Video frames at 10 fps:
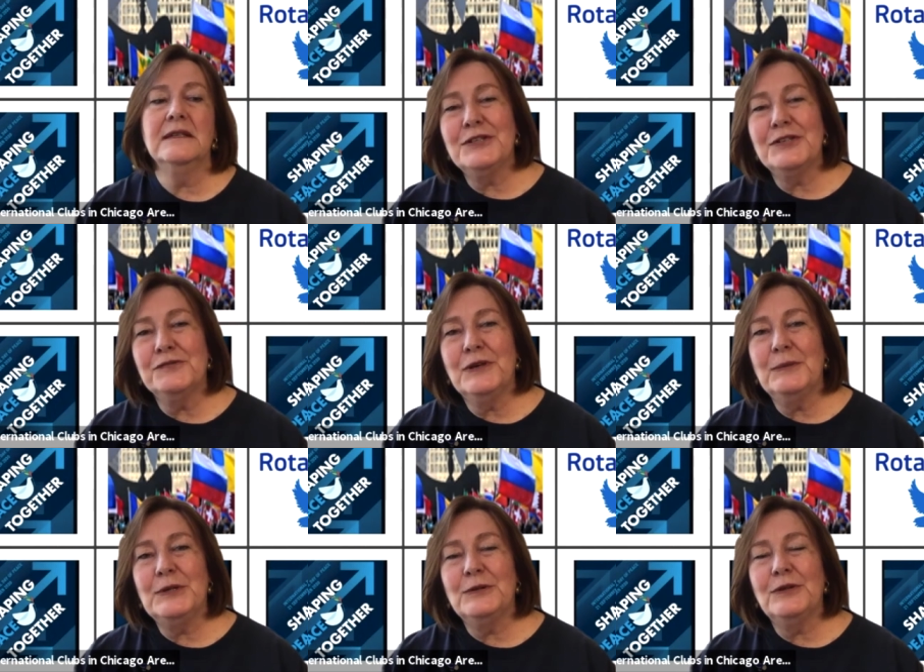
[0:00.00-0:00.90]

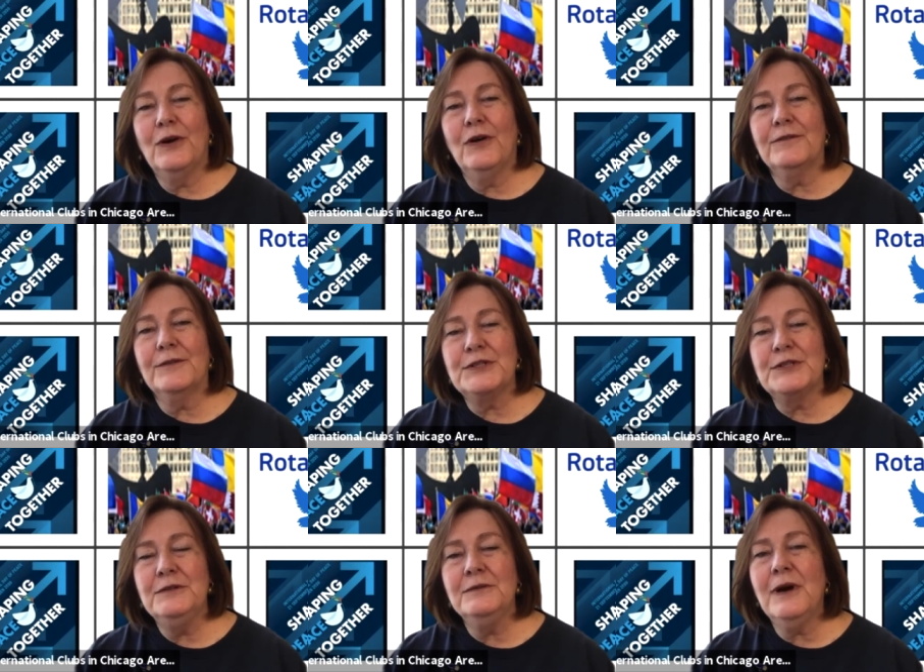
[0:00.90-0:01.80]
Distribute over
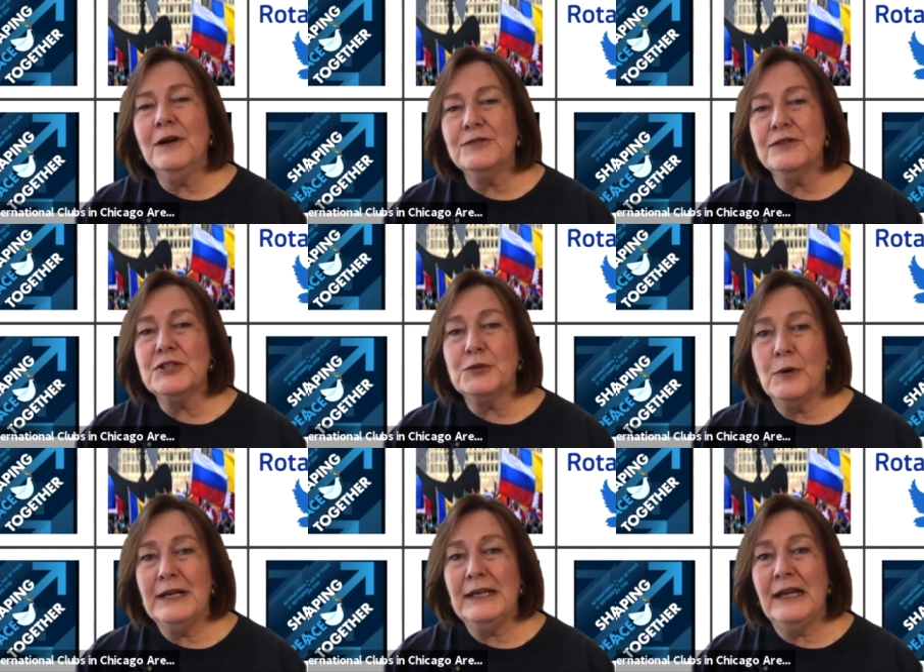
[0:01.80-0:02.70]

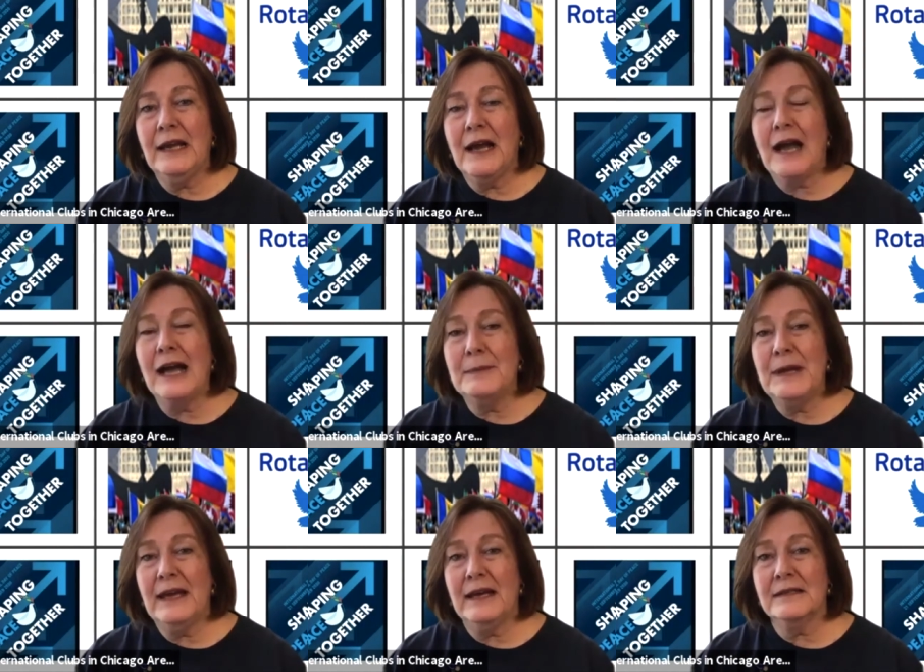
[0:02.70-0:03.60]
220
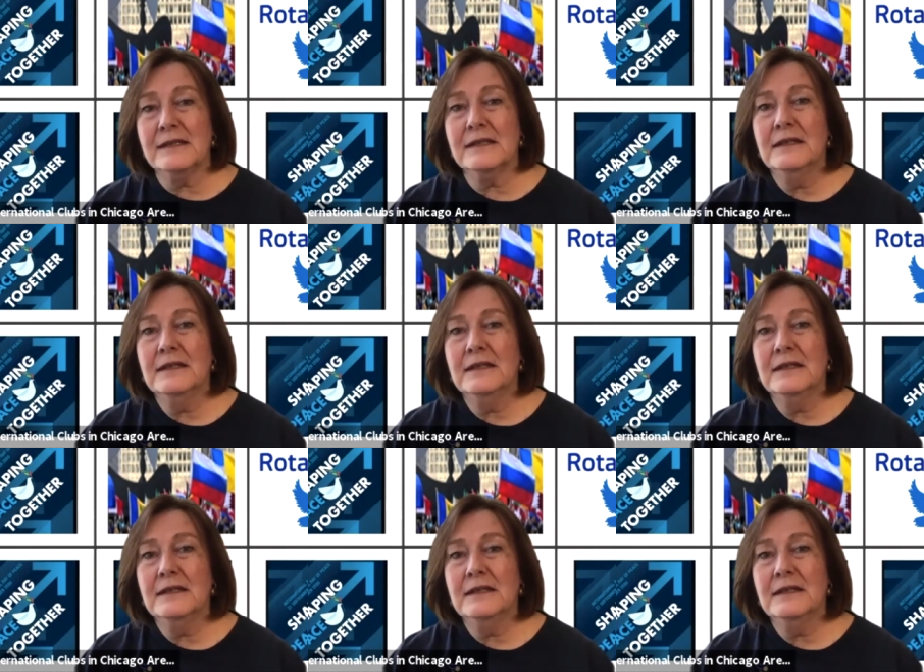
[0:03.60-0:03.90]
iPads